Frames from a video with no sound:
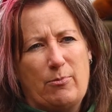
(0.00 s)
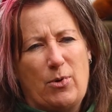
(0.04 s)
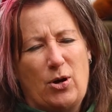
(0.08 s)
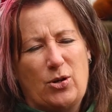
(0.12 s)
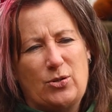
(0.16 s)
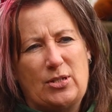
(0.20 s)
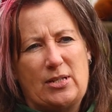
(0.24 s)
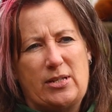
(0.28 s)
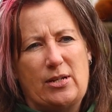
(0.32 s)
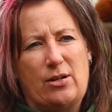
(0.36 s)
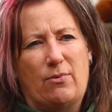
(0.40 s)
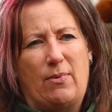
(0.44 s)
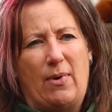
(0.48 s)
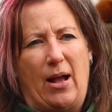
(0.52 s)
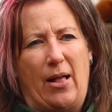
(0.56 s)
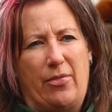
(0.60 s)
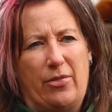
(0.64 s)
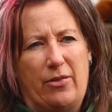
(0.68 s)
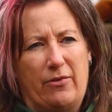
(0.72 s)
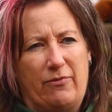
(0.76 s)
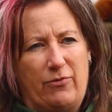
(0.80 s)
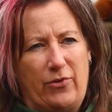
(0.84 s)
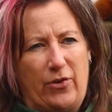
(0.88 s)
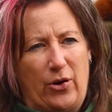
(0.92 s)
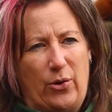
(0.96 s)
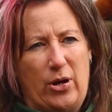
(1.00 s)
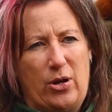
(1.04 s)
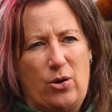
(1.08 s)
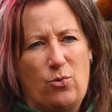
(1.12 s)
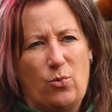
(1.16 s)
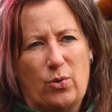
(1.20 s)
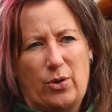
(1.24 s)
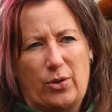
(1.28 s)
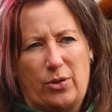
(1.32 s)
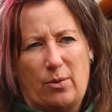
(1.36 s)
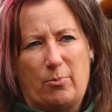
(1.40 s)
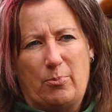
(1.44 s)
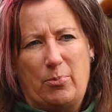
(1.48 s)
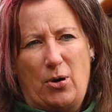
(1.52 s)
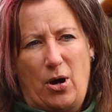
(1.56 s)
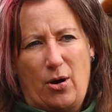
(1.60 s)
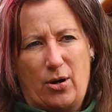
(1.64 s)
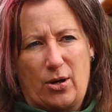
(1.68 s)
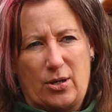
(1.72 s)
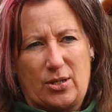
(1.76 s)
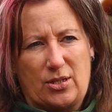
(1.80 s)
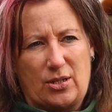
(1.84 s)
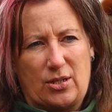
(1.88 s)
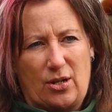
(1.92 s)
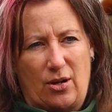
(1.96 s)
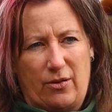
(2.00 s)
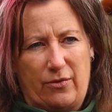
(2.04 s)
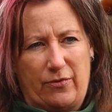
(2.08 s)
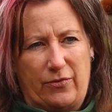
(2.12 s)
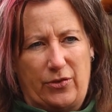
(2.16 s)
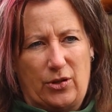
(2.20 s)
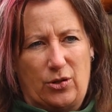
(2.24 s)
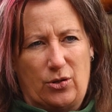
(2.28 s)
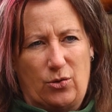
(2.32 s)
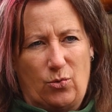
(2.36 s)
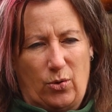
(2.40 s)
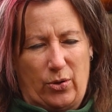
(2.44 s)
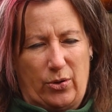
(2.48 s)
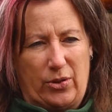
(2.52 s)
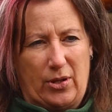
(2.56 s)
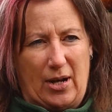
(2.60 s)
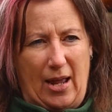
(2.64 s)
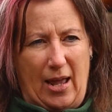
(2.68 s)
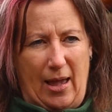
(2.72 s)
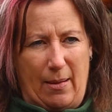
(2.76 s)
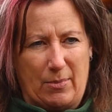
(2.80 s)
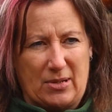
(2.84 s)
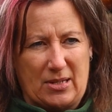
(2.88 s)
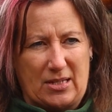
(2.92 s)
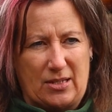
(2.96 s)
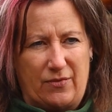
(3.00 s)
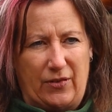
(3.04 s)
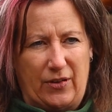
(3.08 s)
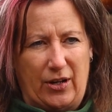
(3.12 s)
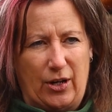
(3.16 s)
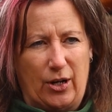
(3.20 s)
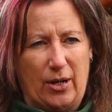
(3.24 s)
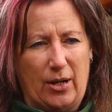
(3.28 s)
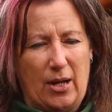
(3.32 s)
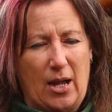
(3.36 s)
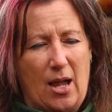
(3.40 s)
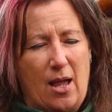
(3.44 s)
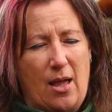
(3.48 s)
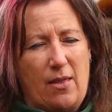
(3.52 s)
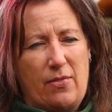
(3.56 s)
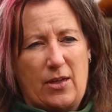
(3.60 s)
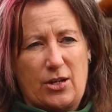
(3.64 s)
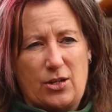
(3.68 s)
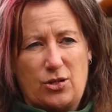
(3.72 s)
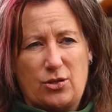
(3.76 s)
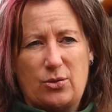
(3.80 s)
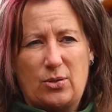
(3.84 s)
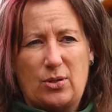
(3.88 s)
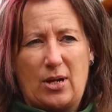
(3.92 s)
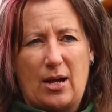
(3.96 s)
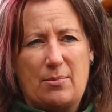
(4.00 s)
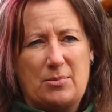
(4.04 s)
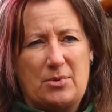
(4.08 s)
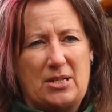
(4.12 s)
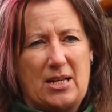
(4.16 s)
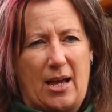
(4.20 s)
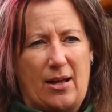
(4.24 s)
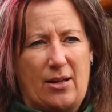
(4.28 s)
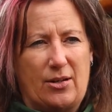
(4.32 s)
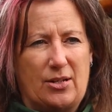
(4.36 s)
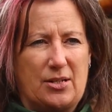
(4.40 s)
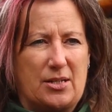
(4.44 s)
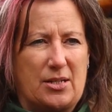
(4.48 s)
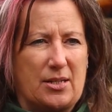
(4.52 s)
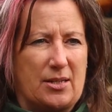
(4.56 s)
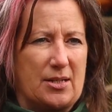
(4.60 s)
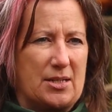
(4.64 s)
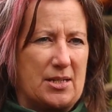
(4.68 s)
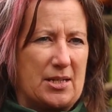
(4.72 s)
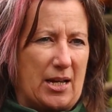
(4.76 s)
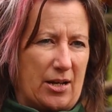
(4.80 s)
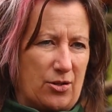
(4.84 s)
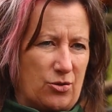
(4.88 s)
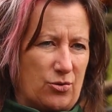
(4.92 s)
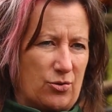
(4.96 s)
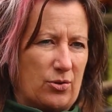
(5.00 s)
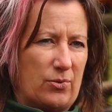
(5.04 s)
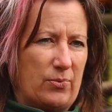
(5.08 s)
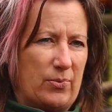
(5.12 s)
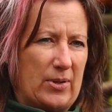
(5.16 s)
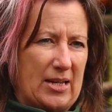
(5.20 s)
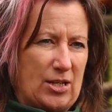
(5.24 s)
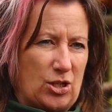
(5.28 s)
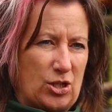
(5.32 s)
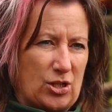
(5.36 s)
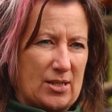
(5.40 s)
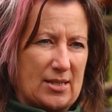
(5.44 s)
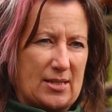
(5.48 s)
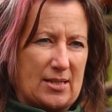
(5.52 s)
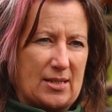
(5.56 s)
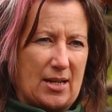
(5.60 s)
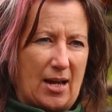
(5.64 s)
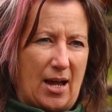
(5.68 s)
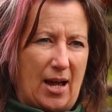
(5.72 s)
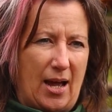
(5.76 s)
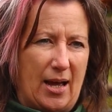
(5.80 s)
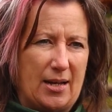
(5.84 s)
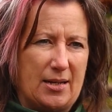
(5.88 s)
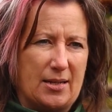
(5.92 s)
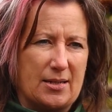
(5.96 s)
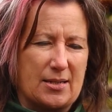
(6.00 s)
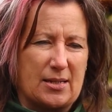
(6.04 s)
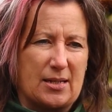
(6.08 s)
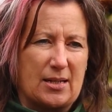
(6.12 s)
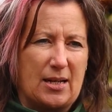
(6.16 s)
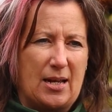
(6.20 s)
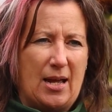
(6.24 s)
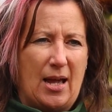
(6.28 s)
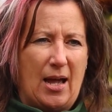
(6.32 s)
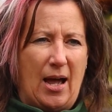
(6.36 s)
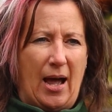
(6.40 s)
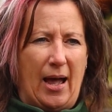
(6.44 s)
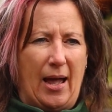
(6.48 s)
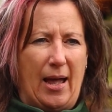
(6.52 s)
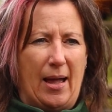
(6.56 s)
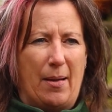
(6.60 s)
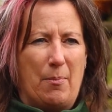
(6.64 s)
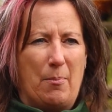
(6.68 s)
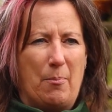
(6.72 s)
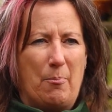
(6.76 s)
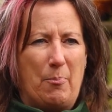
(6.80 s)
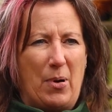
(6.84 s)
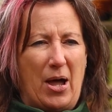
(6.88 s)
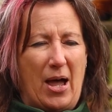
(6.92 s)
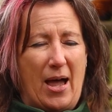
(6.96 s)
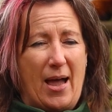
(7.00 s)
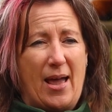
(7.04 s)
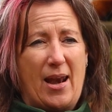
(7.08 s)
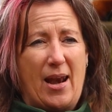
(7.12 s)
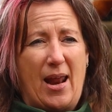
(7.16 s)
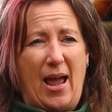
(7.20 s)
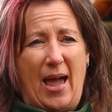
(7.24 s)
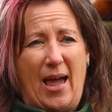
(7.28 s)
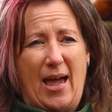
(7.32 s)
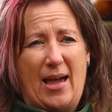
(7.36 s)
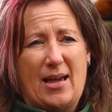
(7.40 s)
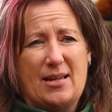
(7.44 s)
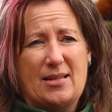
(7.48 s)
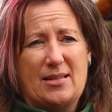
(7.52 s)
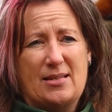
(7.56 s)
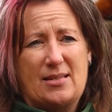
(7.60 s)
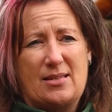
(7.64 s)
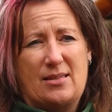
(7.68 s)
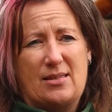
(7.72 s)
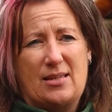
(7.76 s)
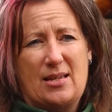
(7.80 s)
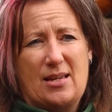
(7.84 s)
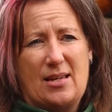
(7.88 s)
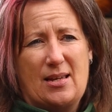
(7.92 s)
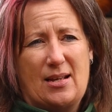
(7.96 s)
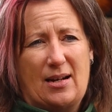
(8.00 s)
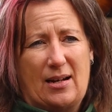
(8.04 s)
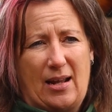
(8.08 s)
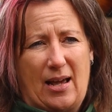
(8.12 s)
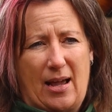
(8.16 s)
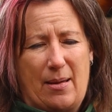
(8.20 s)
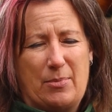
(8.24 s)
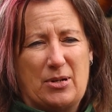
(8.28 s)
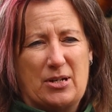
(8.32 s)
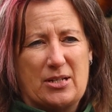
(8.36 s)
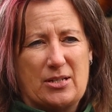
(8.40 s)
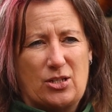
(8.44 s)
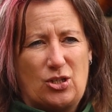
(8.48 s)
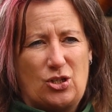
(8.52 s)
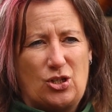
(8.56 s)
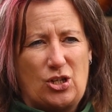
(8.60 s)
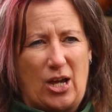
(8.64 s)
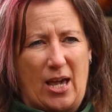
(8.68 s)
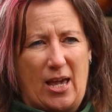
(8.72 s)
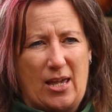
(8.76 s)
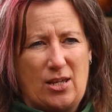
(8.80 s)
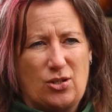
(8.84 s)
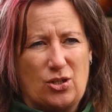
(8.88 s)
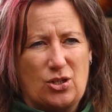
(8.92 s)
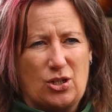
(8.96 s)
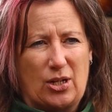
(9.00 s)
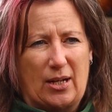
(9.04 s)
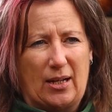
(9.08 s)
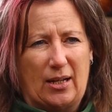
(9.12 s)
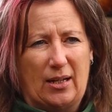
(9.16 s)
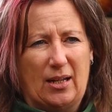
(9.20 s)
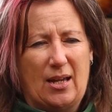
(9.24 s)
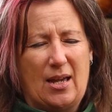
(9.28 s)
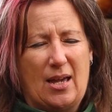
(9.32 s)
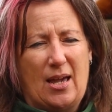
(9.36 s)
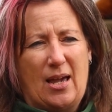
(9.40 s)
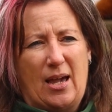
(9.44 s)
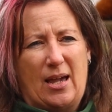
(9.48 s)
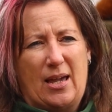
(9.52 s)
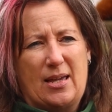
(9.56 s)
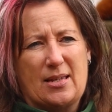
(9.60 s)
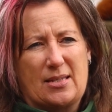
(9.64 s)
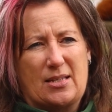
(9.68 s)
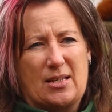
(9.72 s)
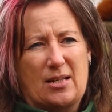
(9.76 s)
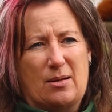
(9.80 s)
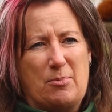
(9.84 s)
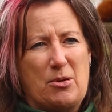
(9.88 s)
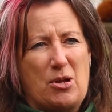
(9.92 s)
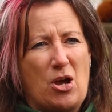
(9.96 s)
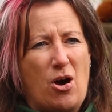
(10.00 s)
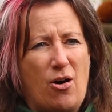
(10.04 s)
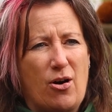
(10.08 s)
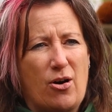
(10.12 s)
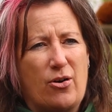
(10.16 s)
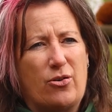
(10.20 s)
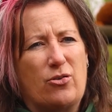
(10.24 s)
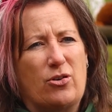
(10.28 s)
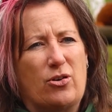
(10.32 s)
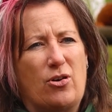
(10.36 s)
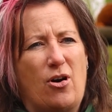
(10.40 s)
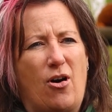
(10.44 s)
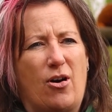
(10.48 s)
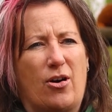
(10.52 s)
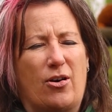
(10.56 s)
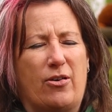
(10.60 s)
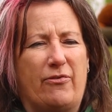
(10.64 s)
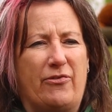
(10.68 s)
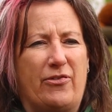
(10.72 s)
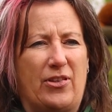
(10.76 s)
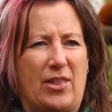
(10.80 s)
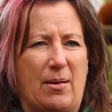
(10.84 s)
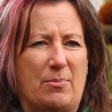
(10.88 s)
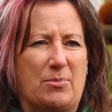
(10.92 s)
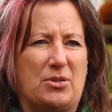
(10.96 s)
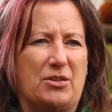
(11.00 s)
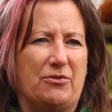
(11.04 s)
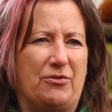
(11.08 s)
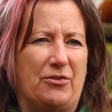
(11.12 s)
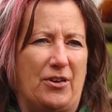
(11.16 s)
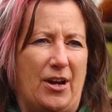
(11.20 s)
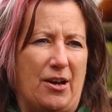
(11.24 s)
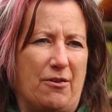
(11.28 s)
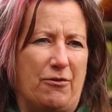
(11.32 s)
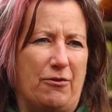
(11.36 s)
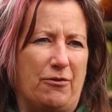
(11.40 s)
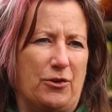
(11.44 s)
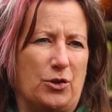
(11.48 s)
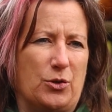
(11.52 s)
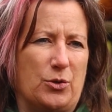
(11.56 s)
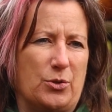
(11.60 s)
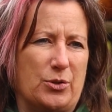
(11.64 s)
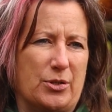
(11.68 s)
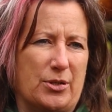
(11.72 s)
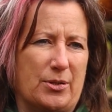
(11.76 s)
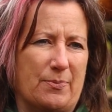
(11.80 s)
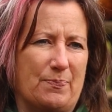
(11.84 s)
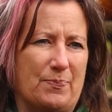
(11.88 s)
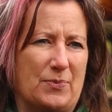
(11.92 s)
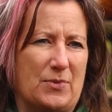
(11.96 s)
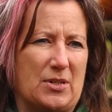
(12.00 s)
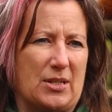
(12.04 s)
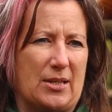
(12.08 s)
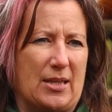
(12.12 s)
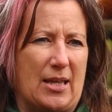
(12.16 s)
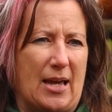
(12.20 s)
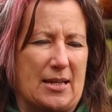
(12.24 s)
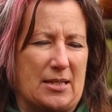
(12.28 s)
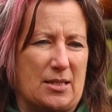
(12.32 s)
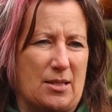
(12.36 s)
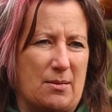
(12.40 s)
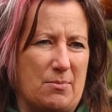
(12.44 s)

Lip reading: mostly around the very northern parts of the northern hemisphere. They do come down into the tundra regions to hunt, but as the climate is changing, it's going to be harder and harder for them to find food. So that's